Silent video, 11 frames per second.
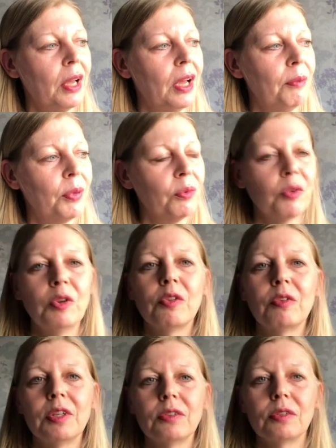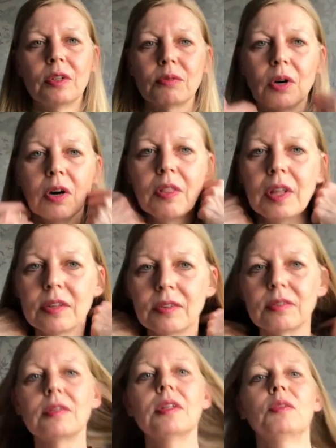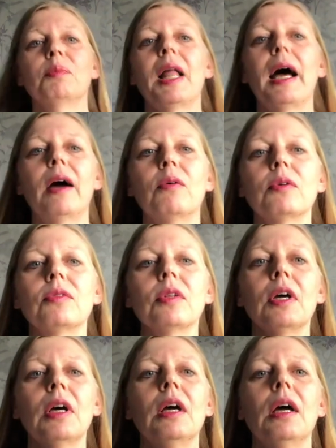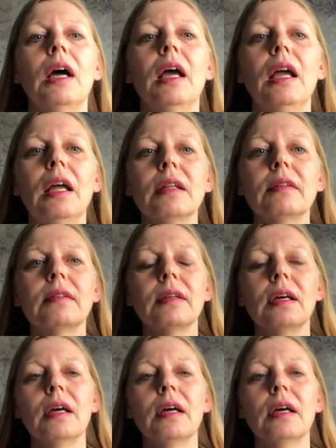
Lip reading: but one of the reasons I've worn this blouse is